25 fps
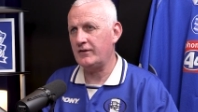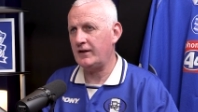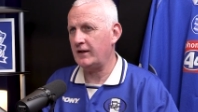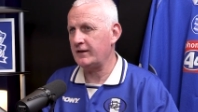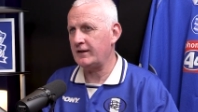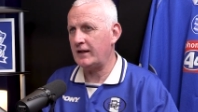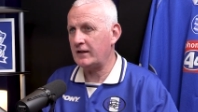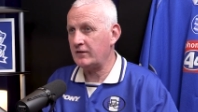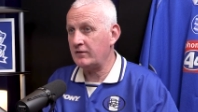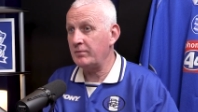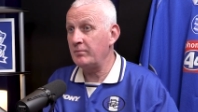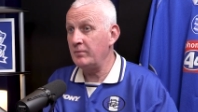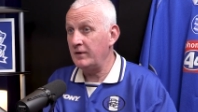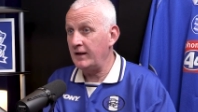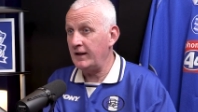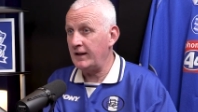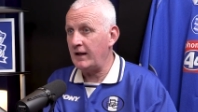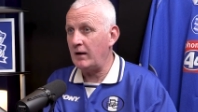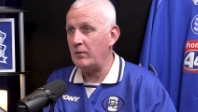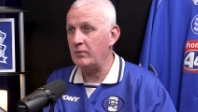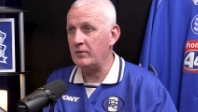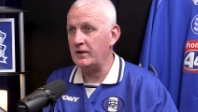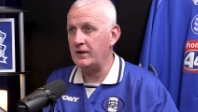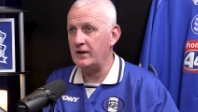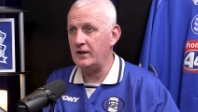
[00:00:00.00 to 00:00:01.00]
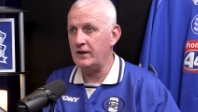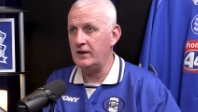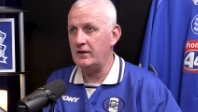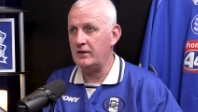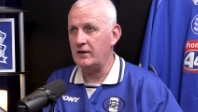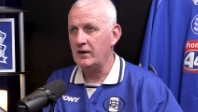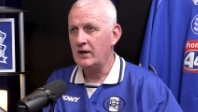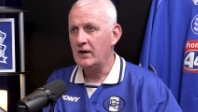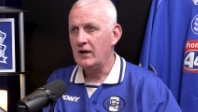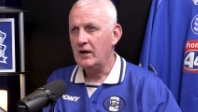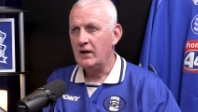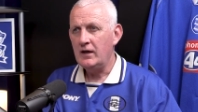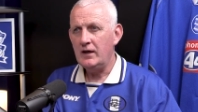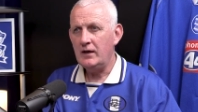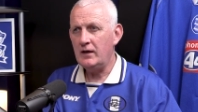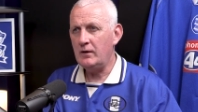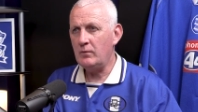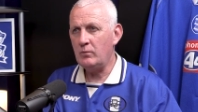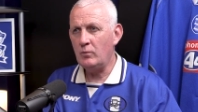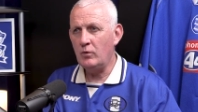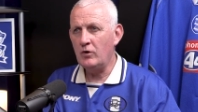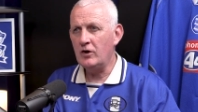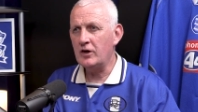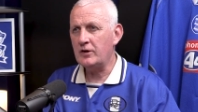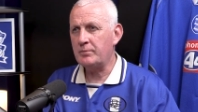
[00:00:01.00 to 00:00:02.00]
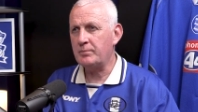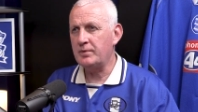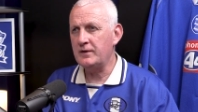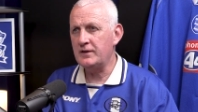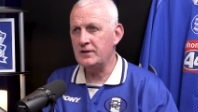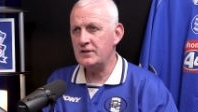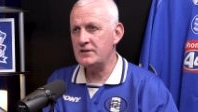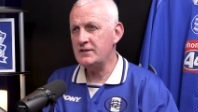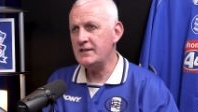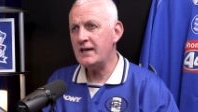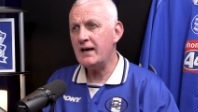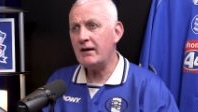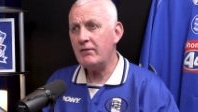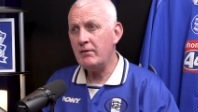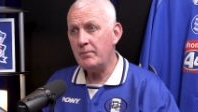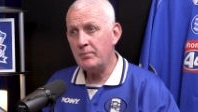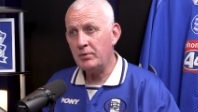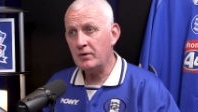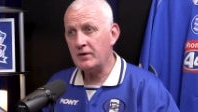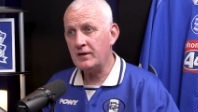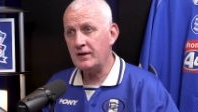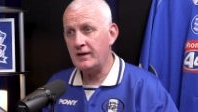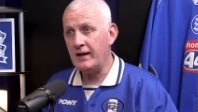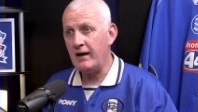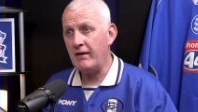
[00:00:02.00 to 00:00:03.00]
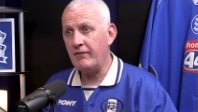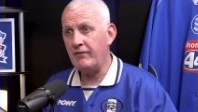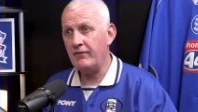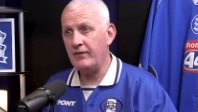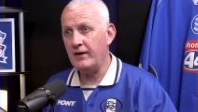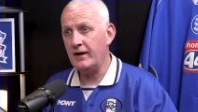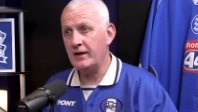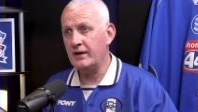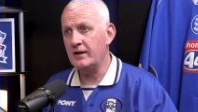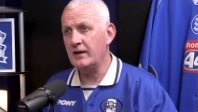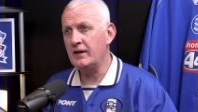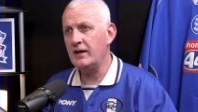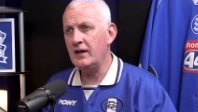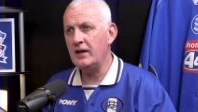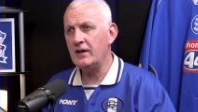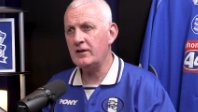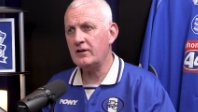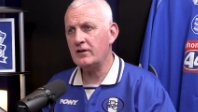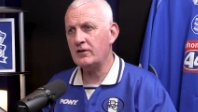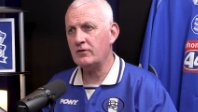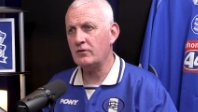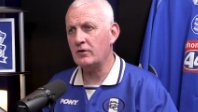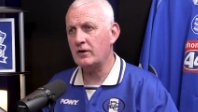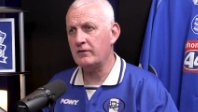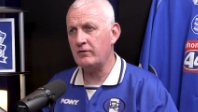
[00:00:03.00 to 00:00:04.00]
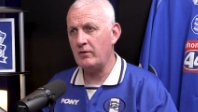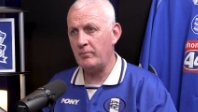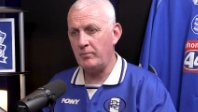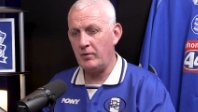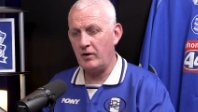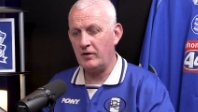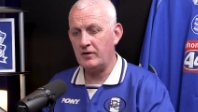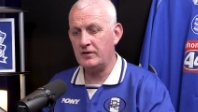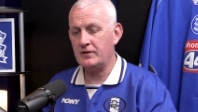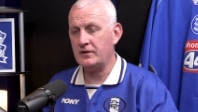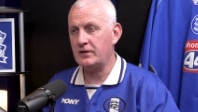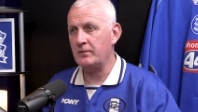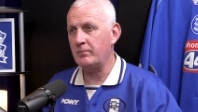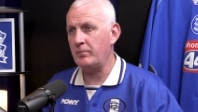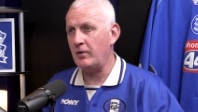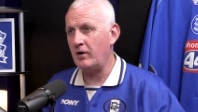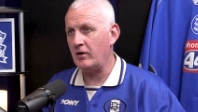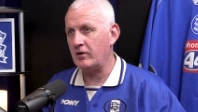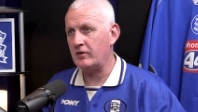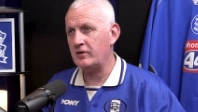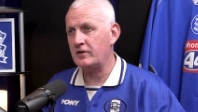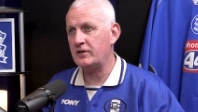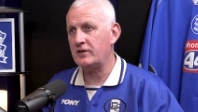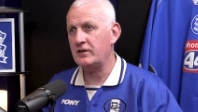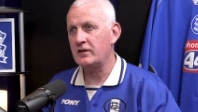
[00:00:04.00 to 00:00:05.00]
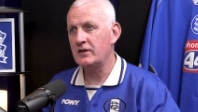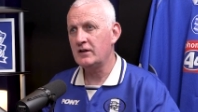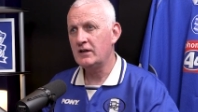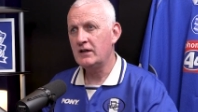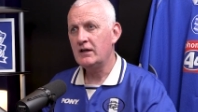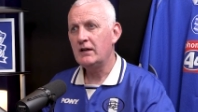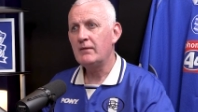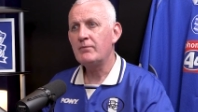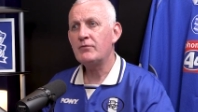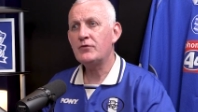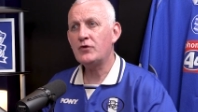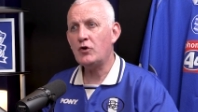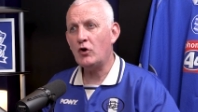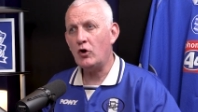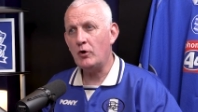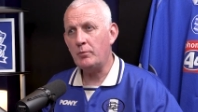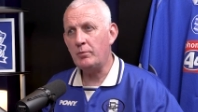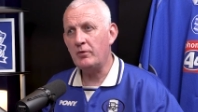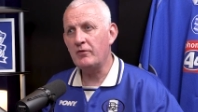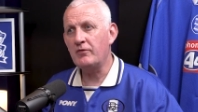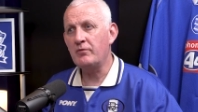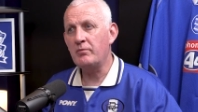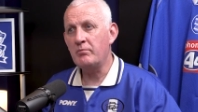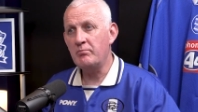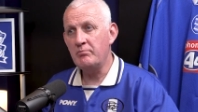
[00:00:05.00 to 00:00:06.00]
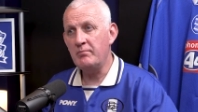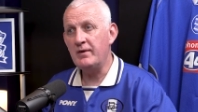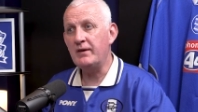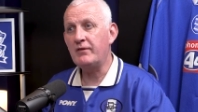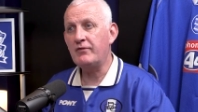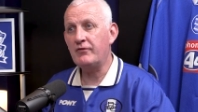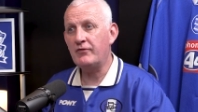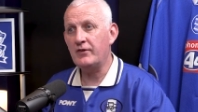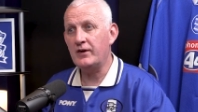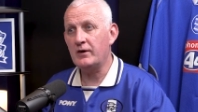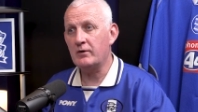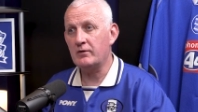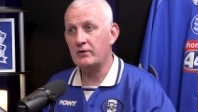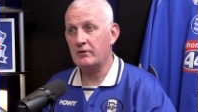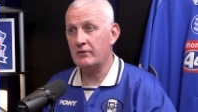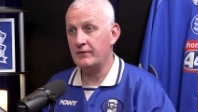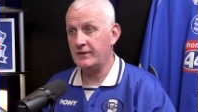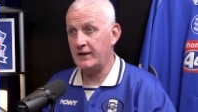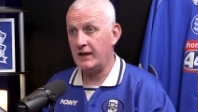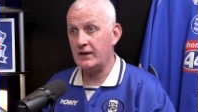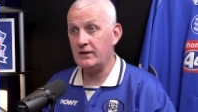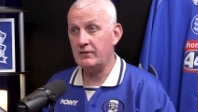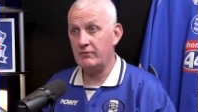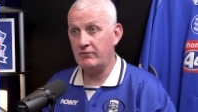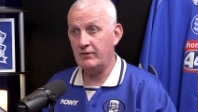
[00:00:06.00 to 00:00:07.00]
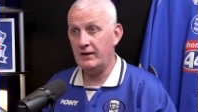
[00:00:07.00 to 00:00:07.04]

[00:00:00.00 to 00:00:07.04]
That for me, that was his worst position. Yeah, he puts the effort in. He's a sort of a box to box type of midfielder, and that's a